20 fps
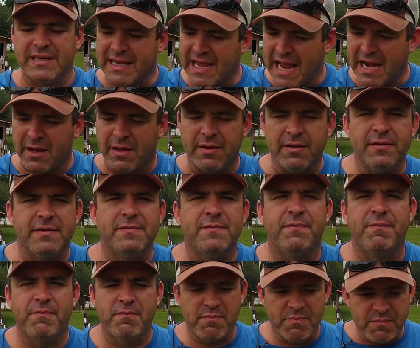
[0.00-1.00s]
kind
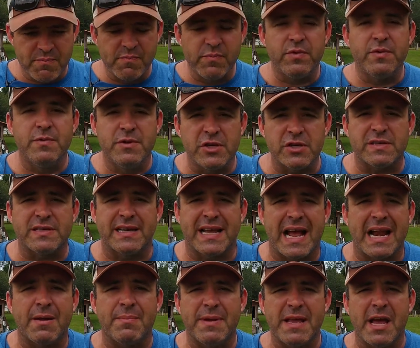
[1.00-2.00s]

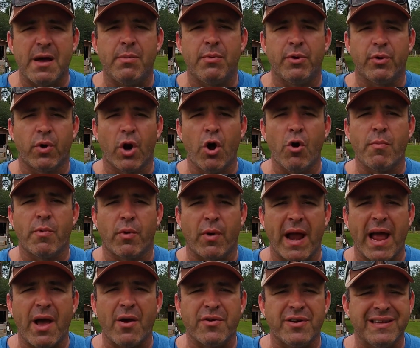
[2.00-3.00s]
of be able to roam
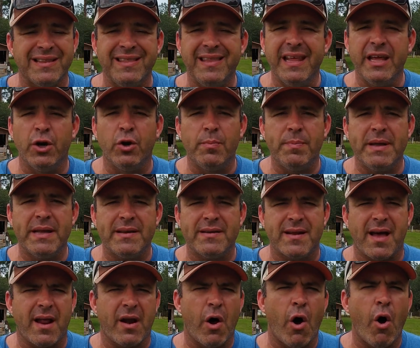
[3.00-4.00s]
around a little bit,
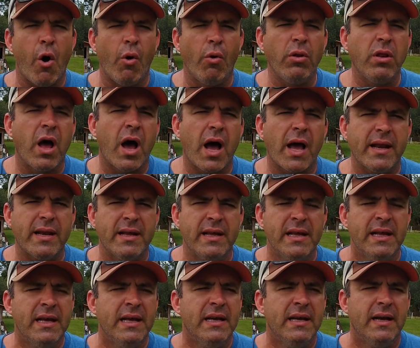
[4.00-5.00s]
not a whole lot,
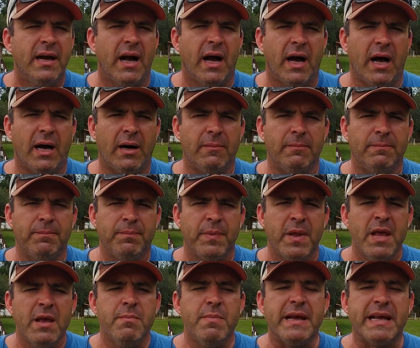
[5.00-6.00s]

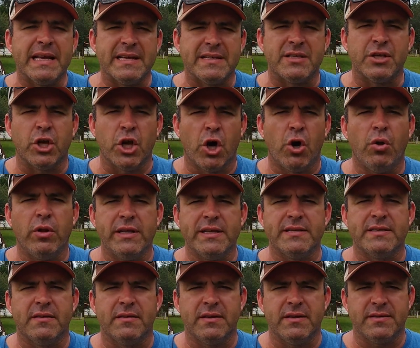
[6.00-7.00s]
because the goal is
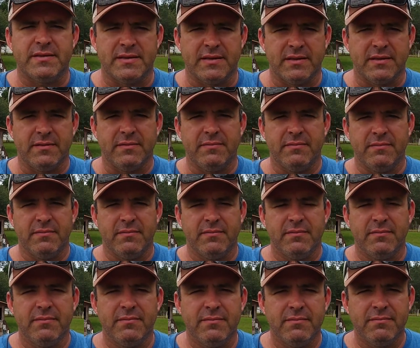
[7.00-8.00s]
to
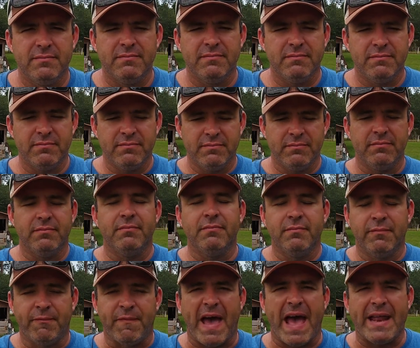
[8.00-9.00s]

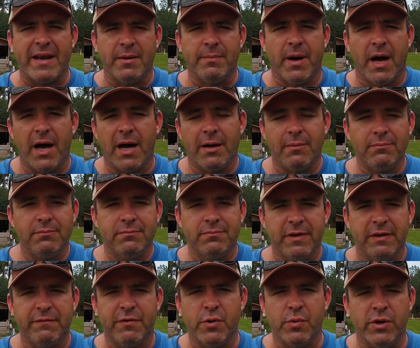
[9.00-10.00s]
fatten them up,
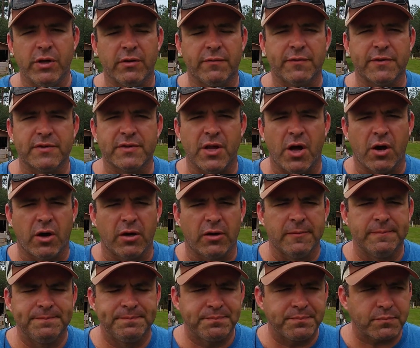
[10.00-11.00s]
if you will, for slaughter.
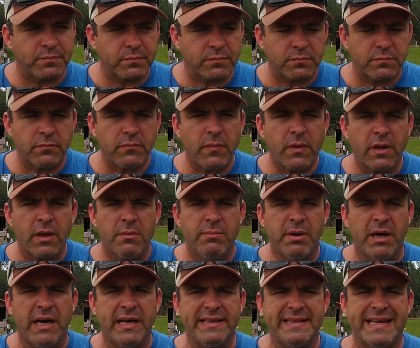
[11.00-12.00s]

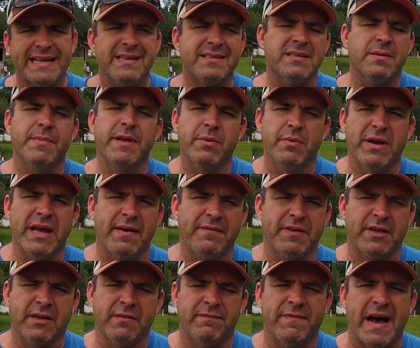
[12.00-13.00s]
But that doesn't mean we have to
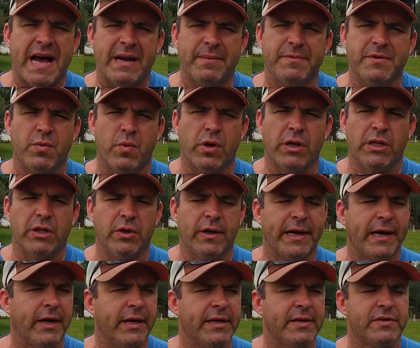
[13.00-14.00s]
confine them to one little
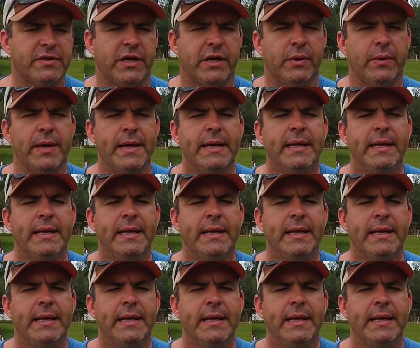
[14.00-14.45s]
area. So